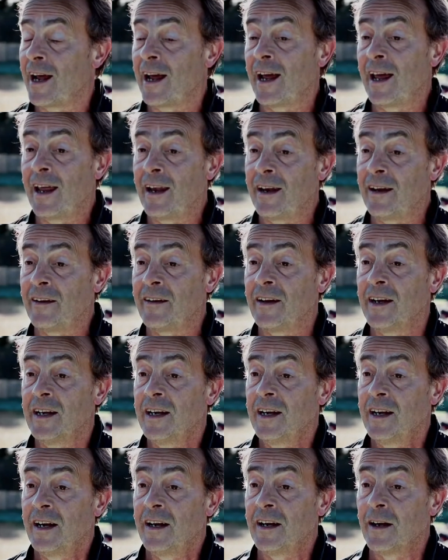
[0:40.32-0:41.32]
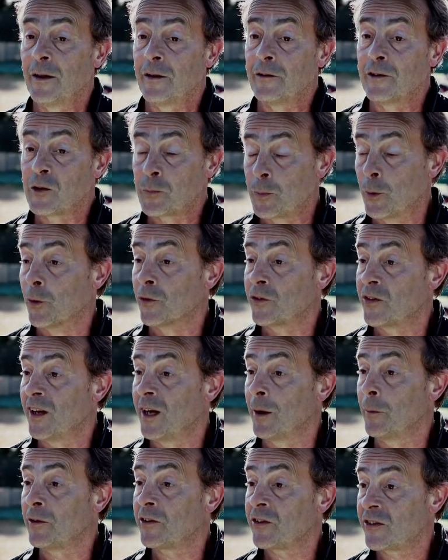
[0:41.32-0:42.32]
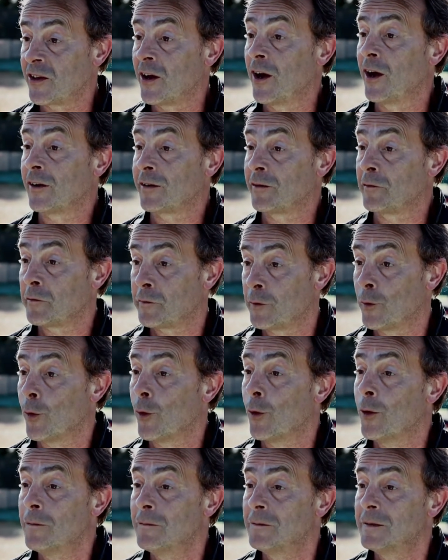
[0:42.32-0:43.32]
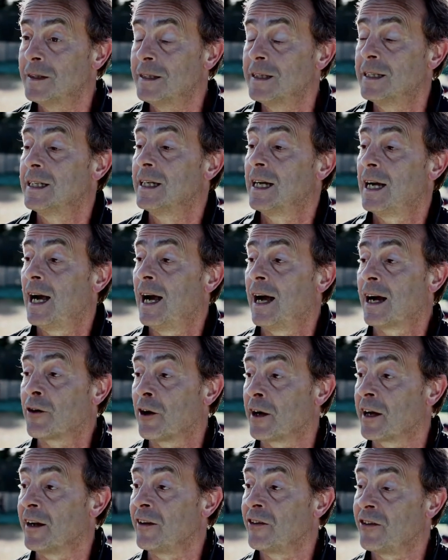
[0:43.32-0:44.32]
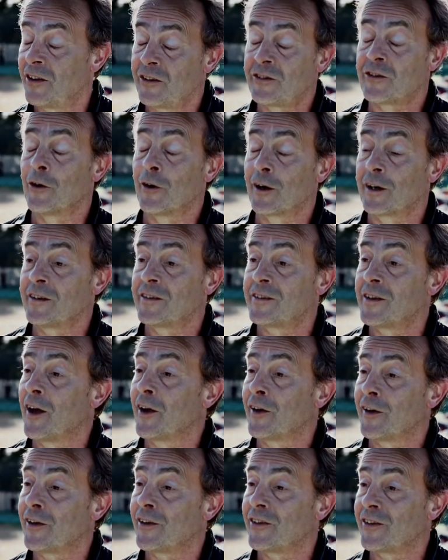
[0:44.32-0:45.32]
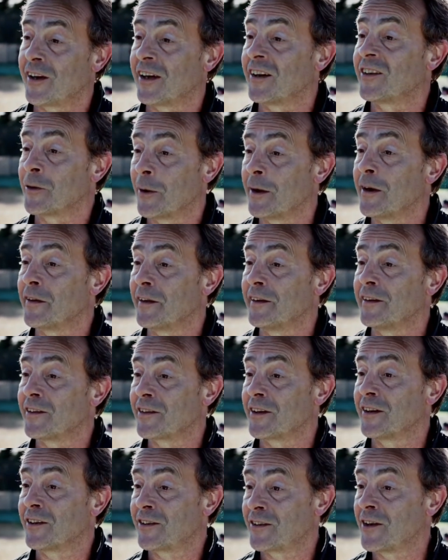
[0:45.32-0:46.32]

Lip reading: And, you know, there are sports here which start at 4. Cricket has historically started at 6, so anything that's going